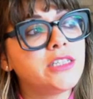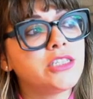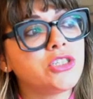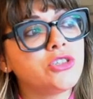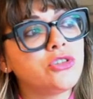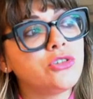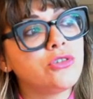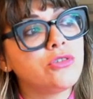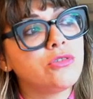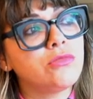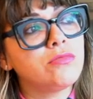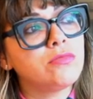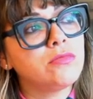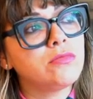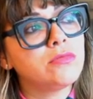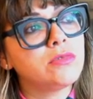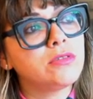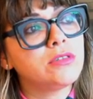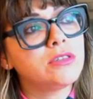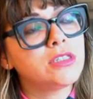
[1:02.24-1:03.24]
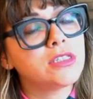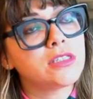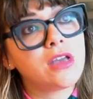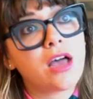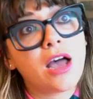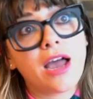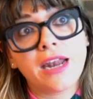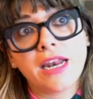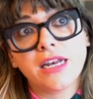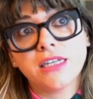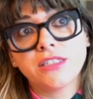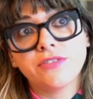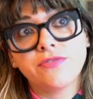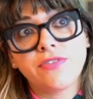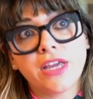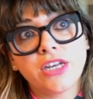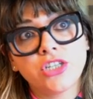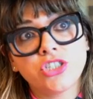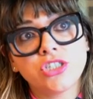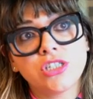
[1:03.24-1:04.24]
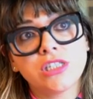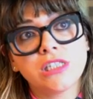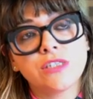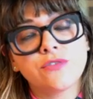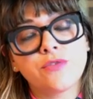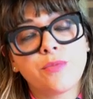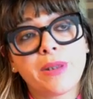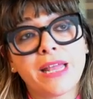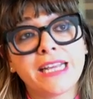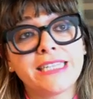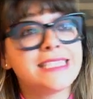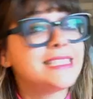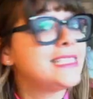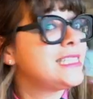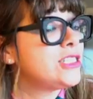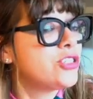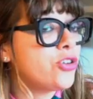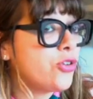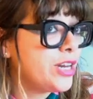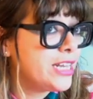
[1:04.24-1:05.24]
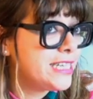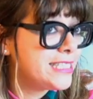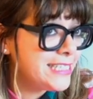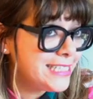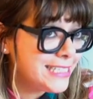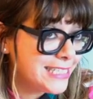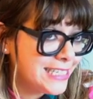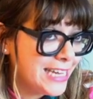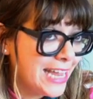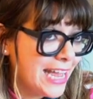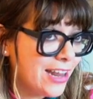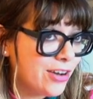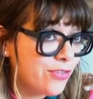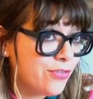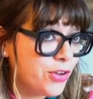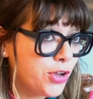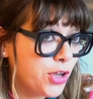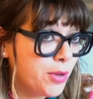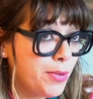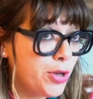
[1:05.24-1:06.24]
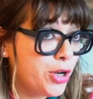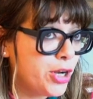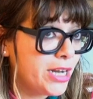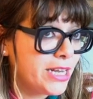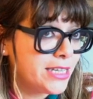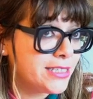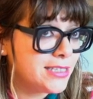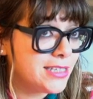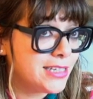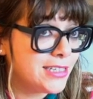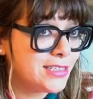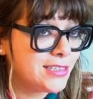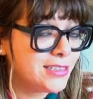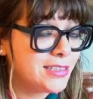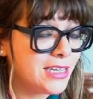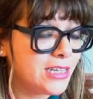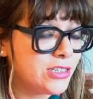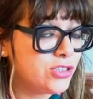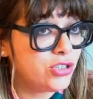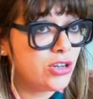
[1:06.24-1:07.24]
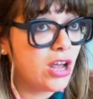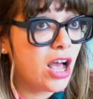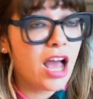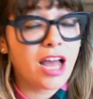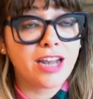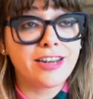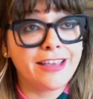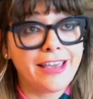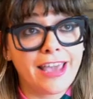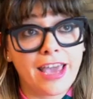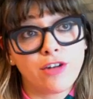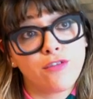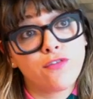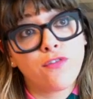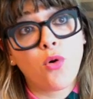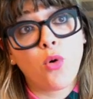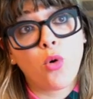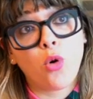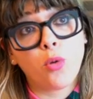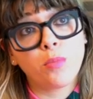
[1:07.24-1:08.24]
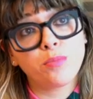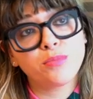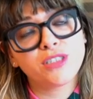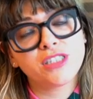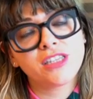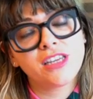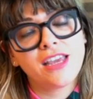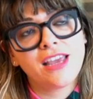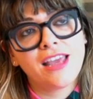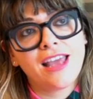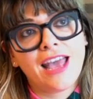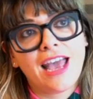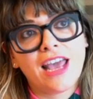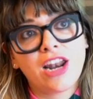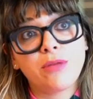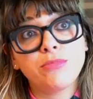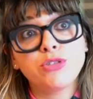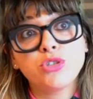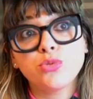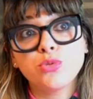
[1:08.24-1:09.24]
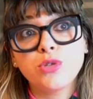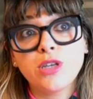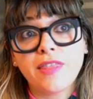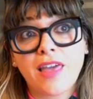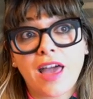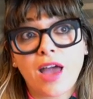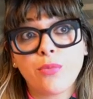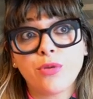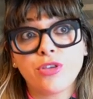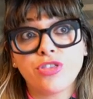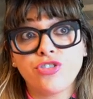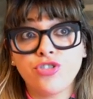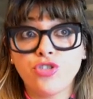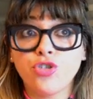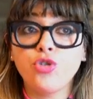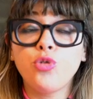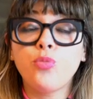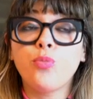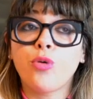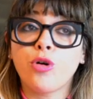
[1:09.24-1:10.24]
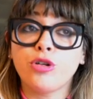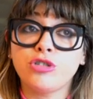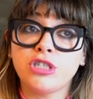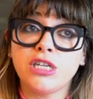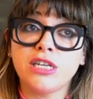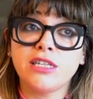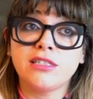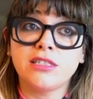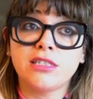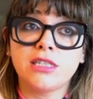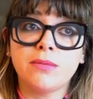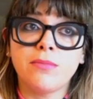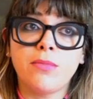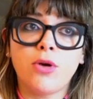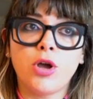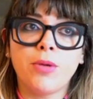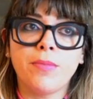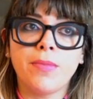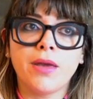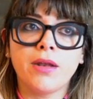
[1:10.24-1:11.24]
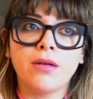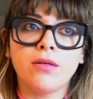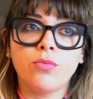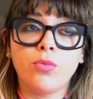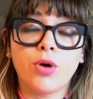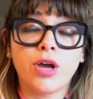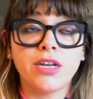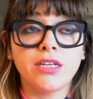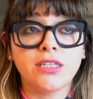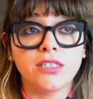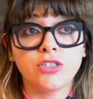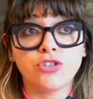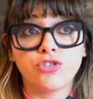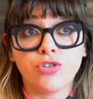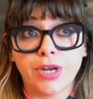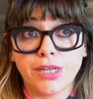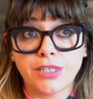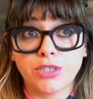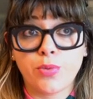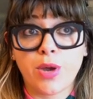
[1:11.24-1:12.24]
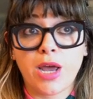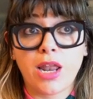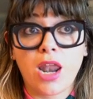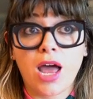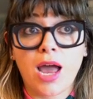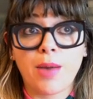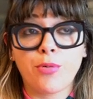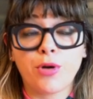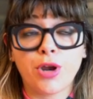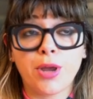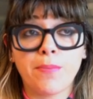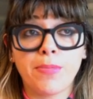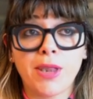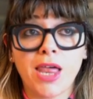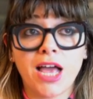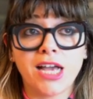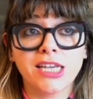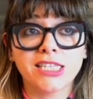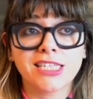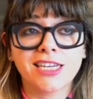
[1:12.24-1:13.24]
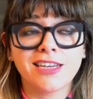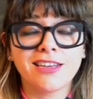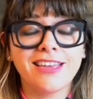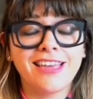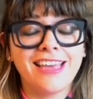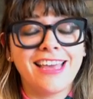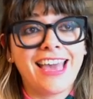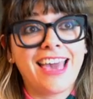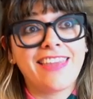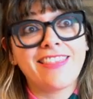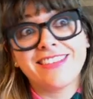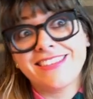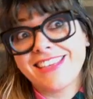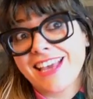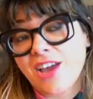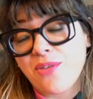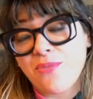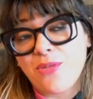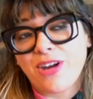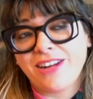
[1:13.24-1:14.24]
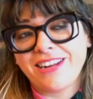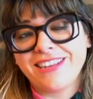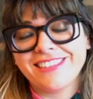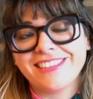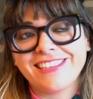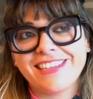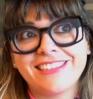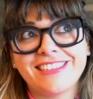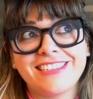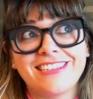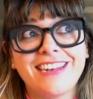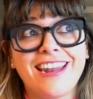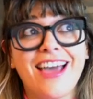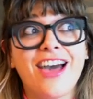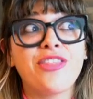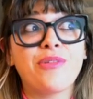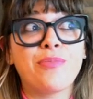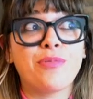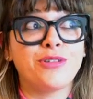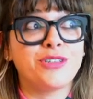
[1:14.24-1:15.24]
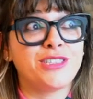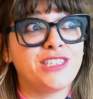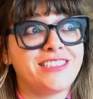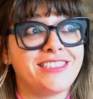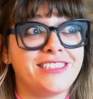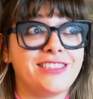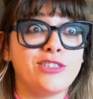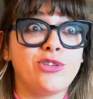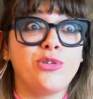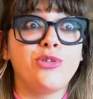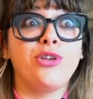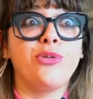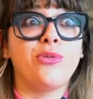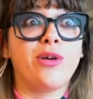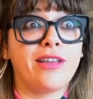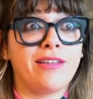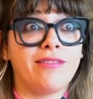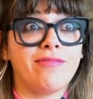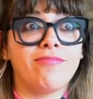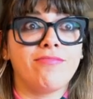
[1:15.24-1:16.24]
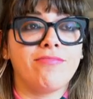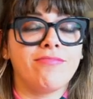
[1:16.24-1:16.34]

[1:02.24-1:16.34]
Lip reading: to design interventions for places that don't exist yet, for communities that aren't yet formed. And I'm doing that with two projects at the moment. One is Green Square Library and Plaza, and the second one is another project that's so new I